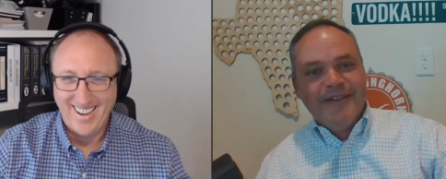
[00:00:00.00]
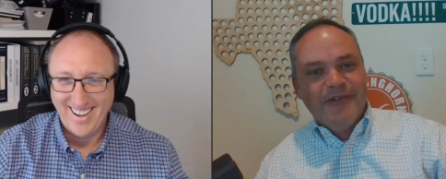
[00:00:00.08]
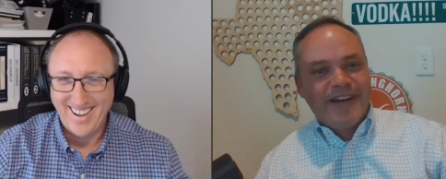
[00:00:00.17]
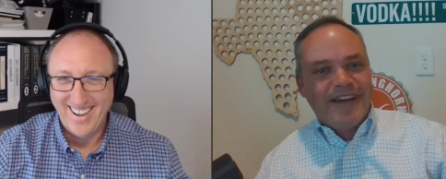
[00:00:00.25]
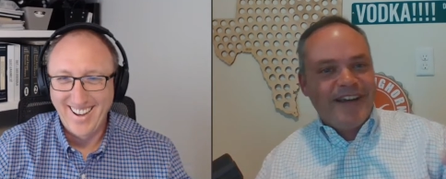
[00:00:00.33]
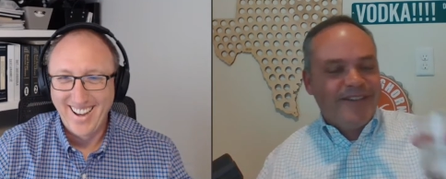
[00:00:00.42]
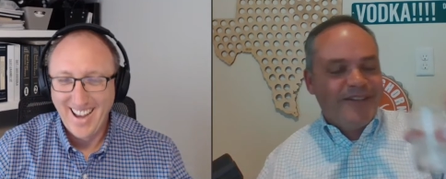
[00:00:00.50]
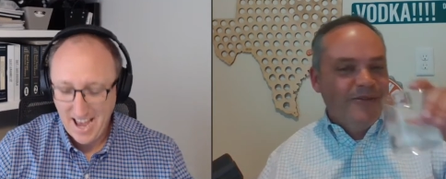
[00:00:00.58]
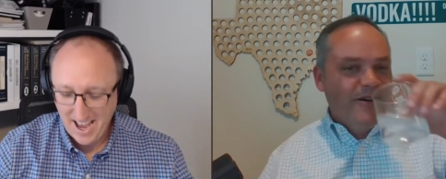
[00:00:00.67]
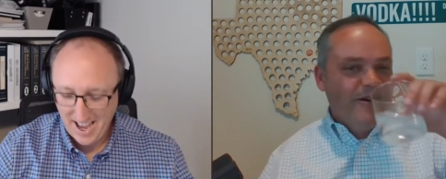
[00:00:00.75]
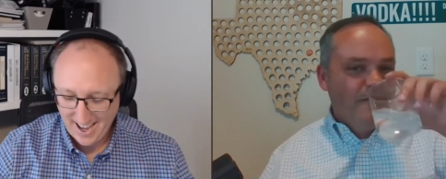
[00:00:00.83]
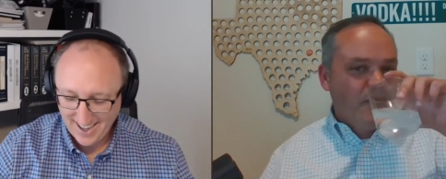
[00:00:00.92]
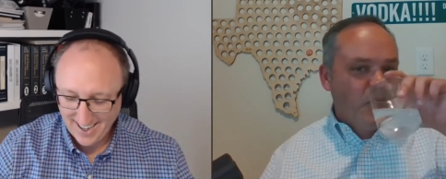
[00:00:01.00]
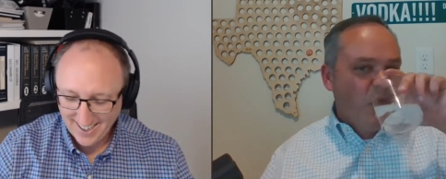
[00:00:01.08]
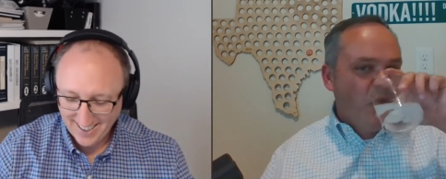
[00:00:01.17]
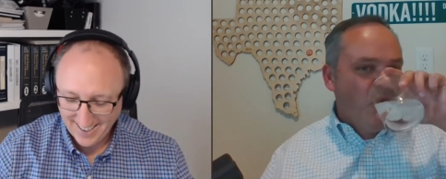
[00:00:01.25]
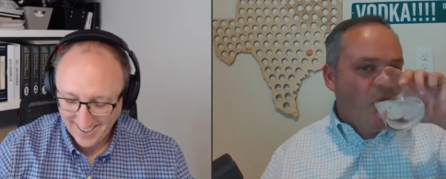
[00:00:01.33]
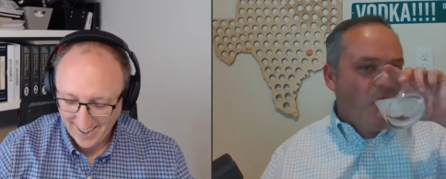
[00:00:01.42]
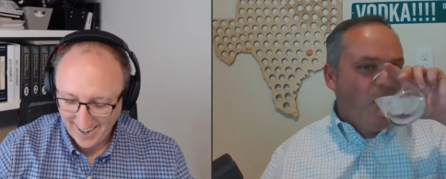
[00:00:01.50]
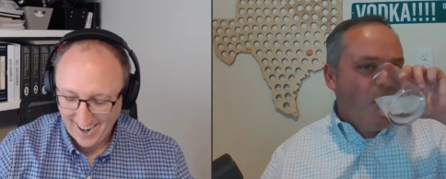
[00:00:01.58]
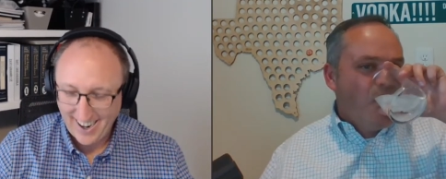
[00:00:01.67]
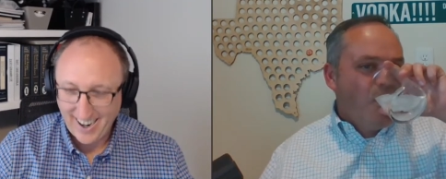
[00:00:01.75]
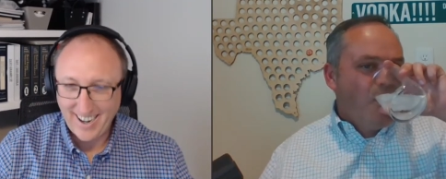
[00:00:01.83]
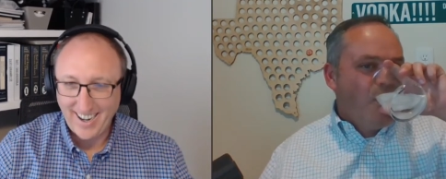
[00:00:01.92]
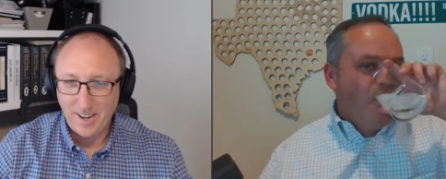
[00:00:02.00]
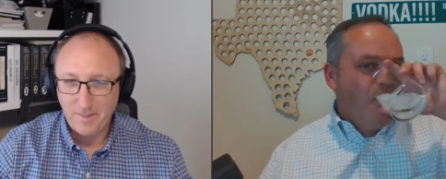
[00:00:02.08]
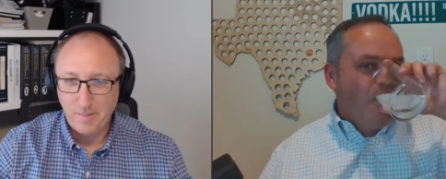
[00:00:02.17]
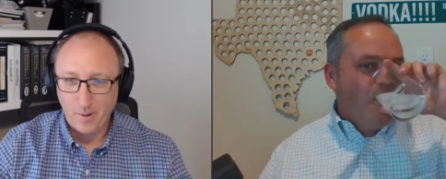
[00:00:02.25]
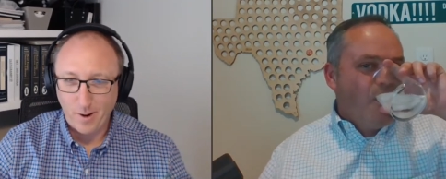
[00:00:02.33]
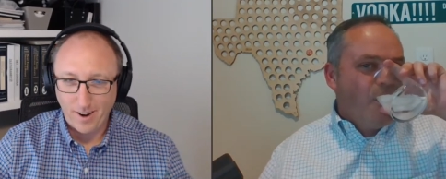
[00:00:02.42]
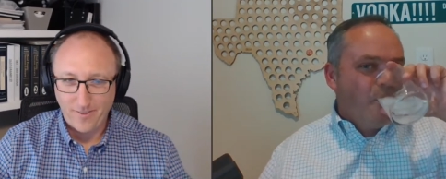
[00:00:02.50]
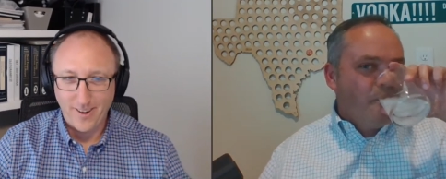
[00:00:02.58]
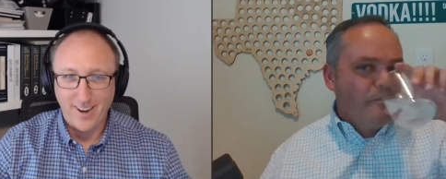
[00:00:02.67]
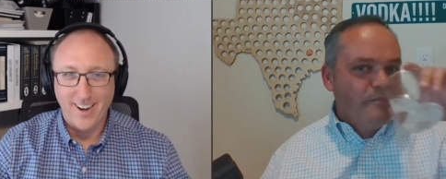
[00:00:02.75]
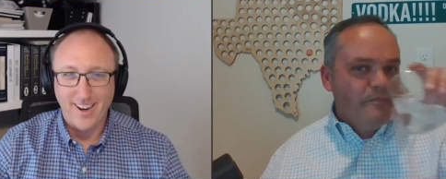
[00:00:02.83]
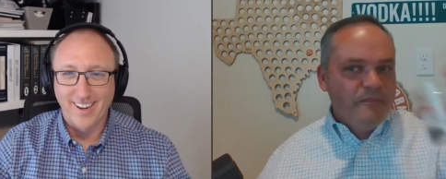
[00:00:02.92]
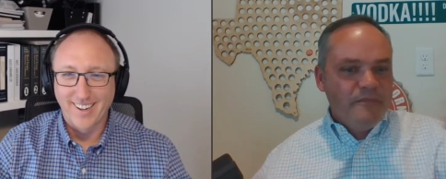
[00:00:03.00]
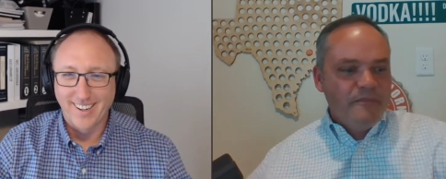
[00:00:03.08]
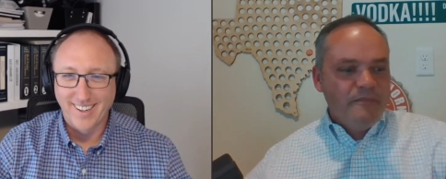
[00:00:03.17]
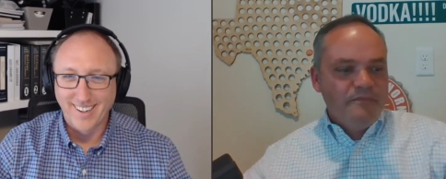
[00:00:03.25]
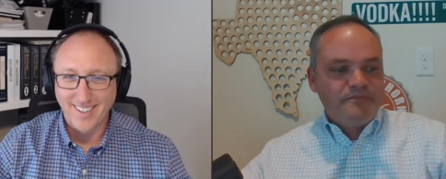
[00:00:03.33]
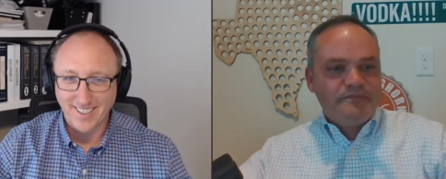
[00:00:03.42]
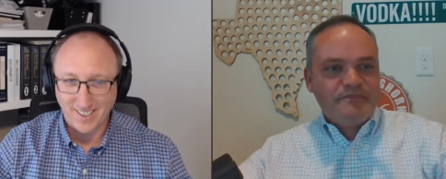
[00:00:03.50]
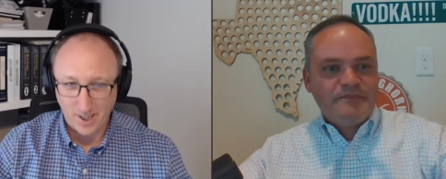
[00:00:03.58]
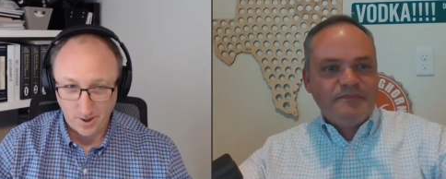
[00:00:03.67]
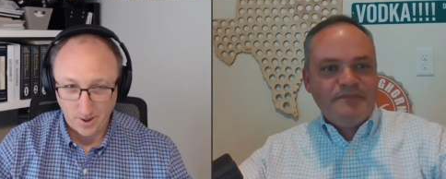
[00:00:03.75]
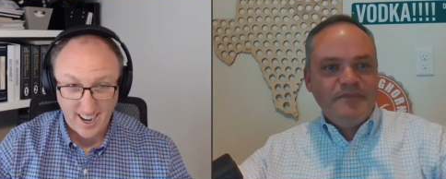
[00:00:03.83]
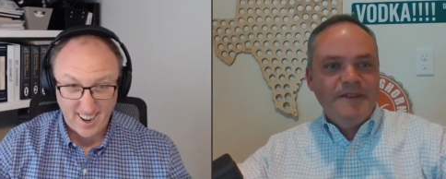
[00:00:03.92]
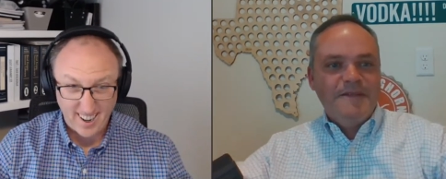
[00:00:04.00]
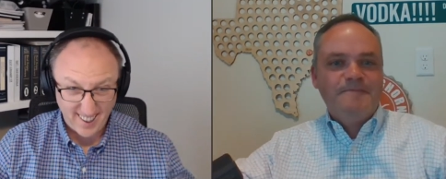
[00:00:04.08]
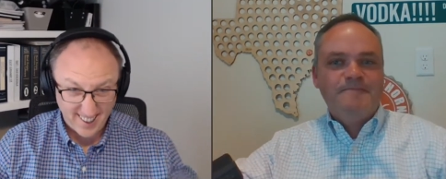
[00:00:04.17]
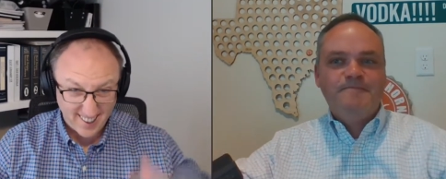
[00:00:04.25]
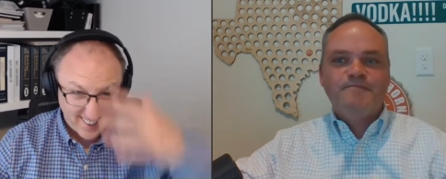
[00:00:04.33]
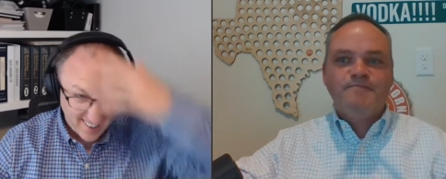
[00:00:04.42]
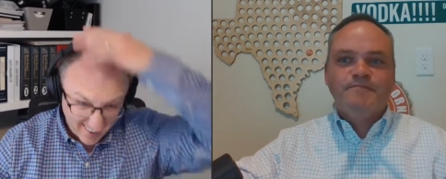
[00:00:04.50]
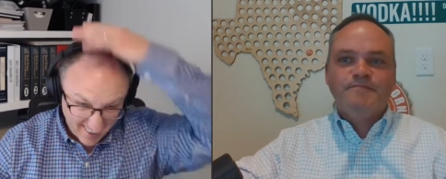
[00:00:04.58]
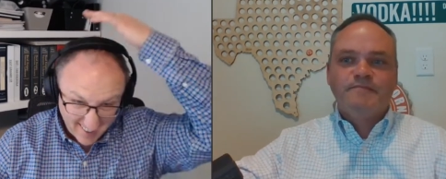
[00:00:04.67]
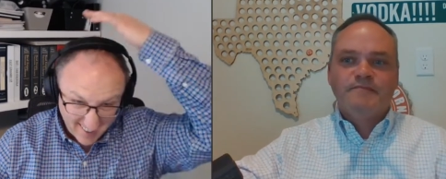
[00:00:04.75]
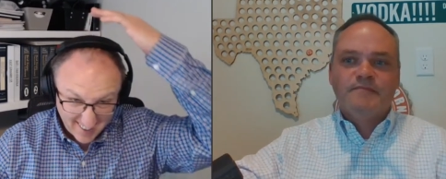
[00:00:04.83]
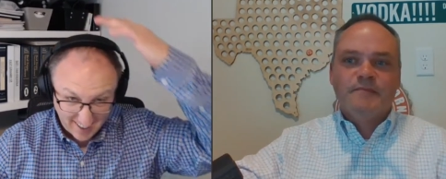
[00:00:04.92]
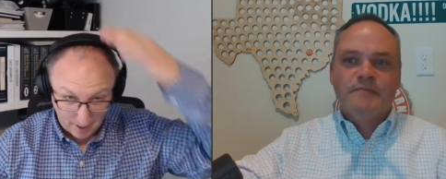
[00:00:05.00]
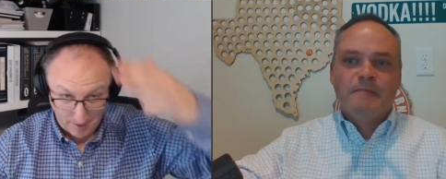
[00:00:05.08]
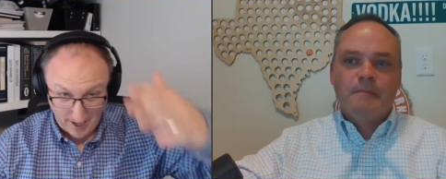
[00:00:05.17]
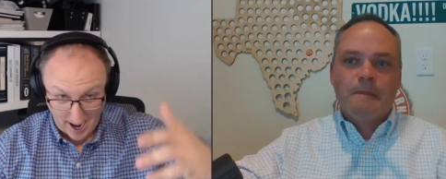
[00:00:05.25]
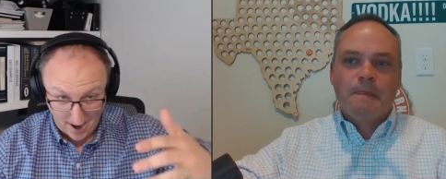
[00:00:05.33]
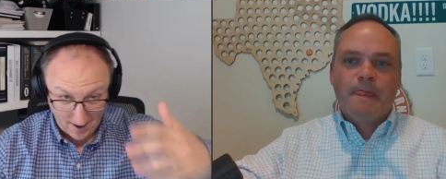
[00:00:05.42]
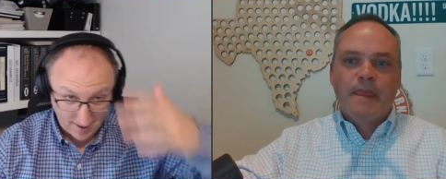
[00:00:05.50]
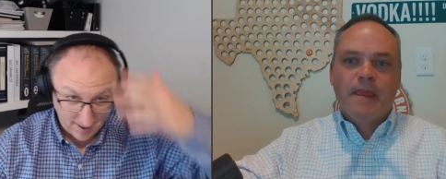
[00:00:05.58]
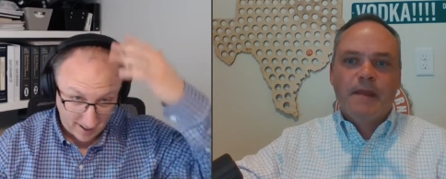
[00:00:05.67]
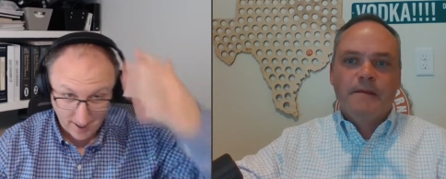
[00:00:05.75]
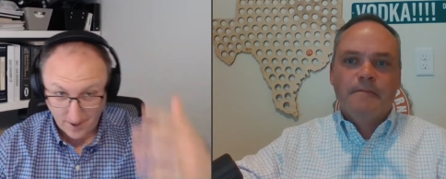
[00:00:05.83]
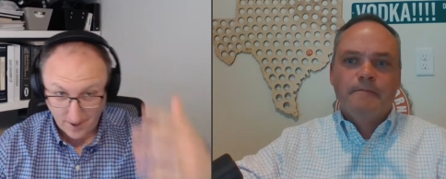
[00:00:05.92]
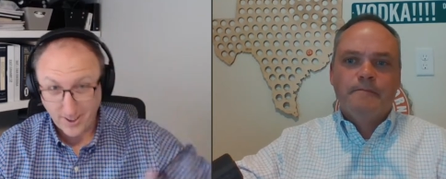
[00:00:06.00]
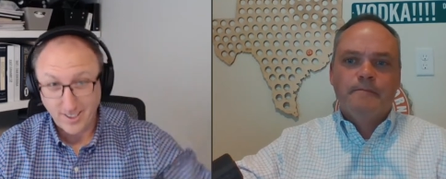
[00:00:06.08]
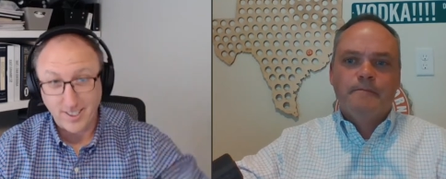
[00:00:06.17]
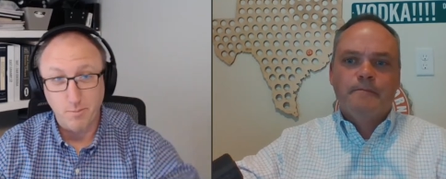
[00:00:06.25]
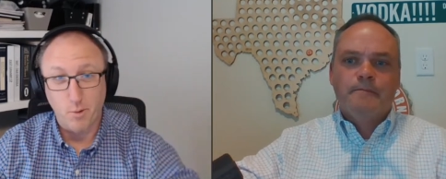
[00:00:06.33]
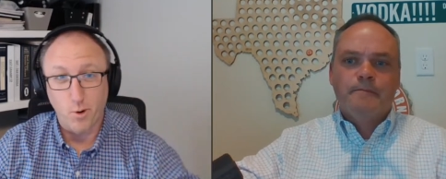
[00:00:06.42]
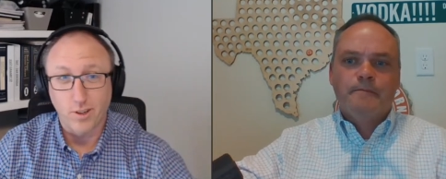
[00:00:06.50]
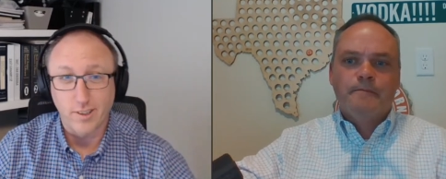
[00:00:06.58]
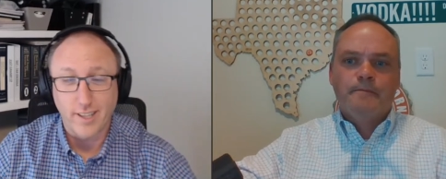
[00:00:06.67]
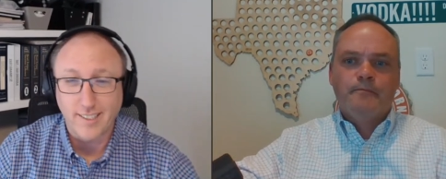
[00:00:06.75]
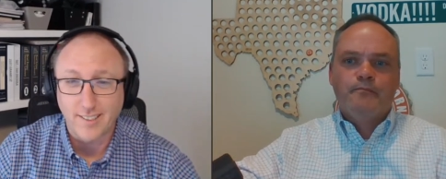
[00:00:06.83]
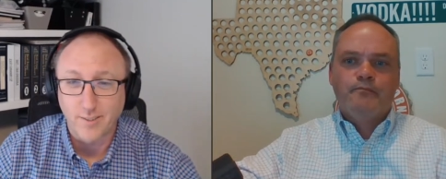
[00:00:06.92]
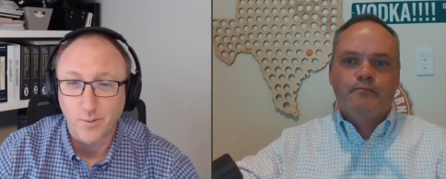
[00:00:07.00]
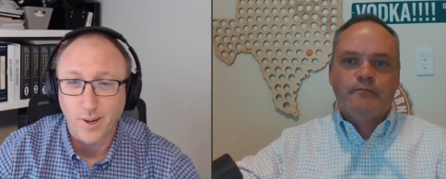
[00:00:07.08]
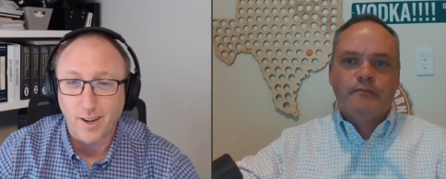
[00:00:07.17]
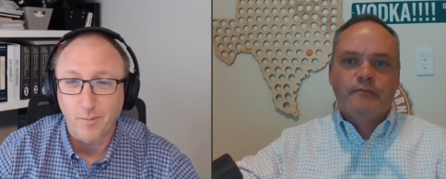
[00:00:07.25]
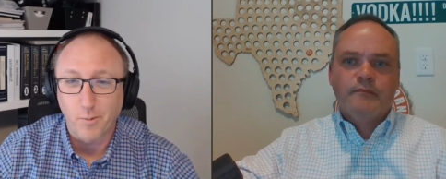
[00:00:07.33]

Speaker 1: didn't work out too well.
Speaker 2: Yeah, I had my wife uh, just go to town. I just, I mean, now I don't know if you can see more or less of what